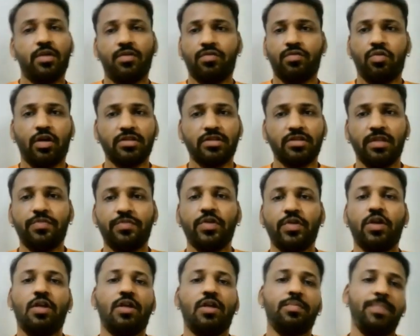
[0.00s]
fossil
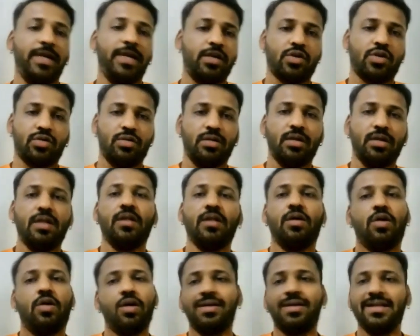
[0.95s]
fuel or petrol
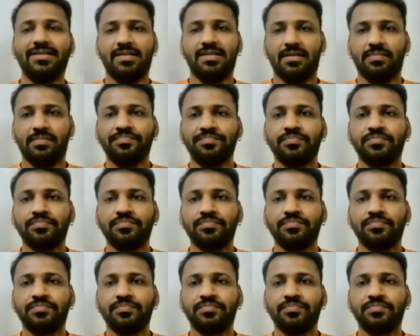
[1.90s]
or diesel.